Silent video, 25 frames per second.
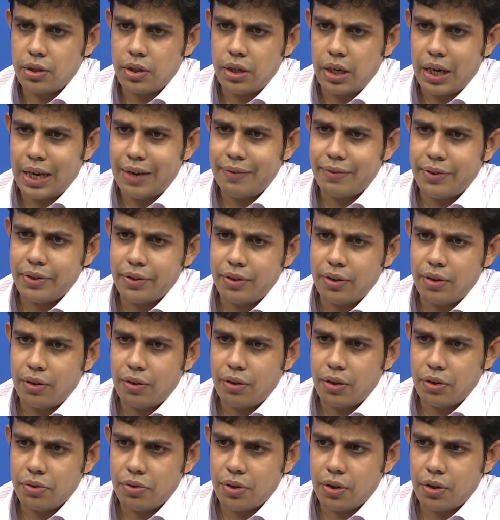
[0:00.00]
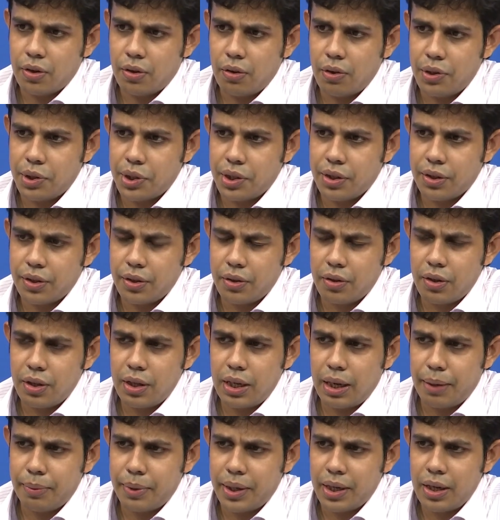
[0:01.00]
derived using collision
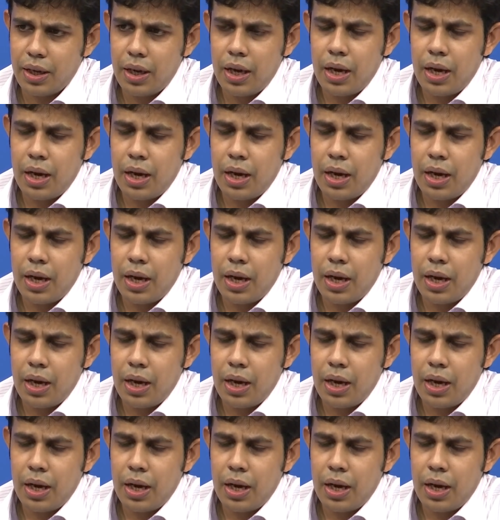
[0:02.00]
theory. I mean,